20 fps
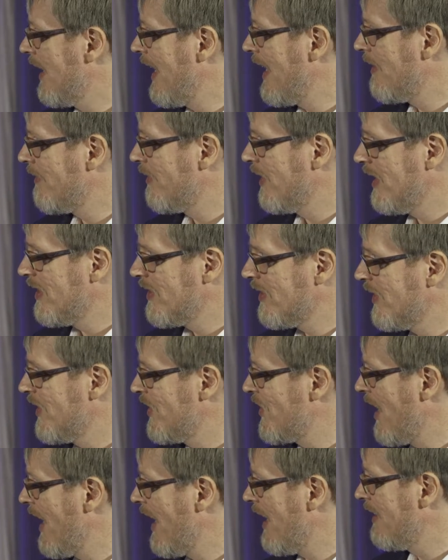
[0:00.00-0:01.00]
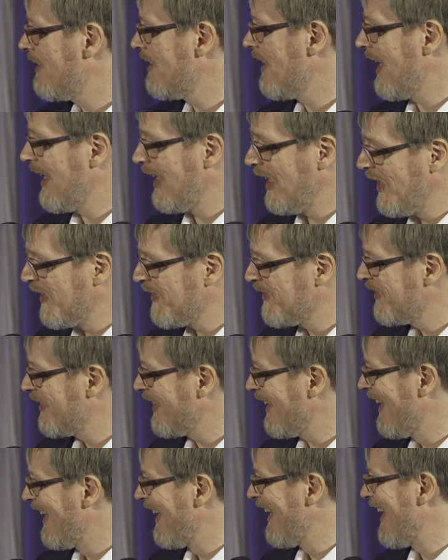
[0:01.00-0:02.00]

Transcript: the head of research at Lyft.